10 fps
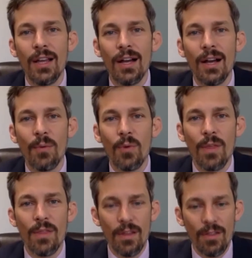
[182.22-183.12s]
Uh,
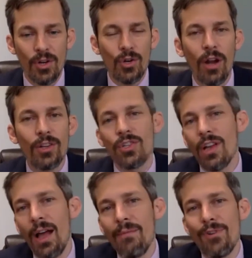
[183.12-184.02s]
when the, the crunch
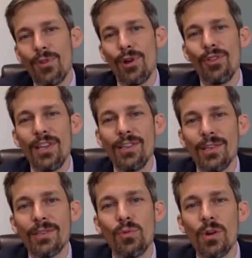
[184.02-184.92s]
time for their
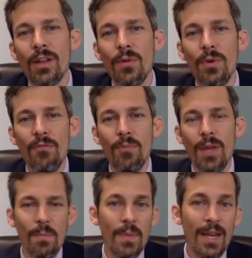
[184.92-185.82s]
thesis, where they would have
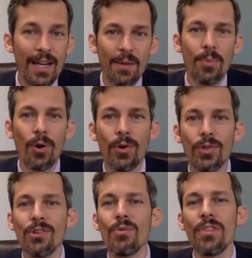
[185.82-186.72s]
been meeting in
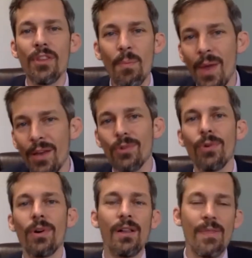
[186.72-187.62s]
person with their
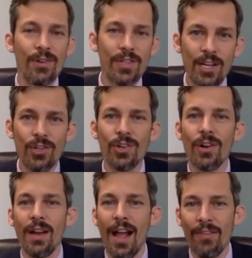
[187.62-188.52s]
mentor and their teacher
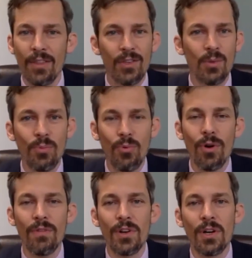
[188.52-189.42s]
and having the
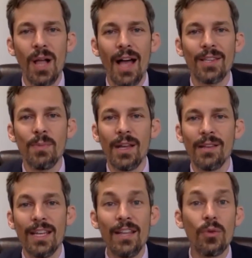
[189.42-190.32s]
support of their
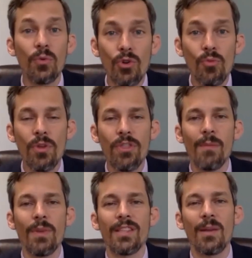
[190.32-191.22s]
classmates in the room with
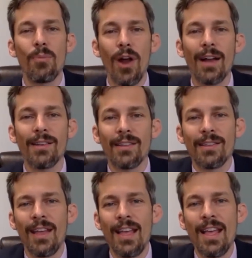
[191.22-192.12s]
them as they
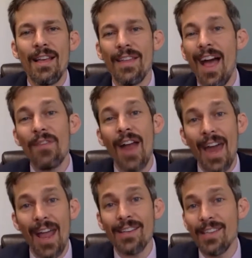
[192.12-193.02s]
practiced, they haven't
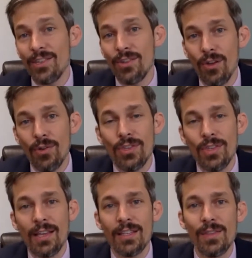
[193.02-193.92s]
had access to those
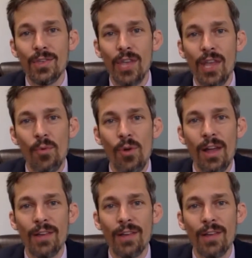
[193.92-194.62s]
things in the same way.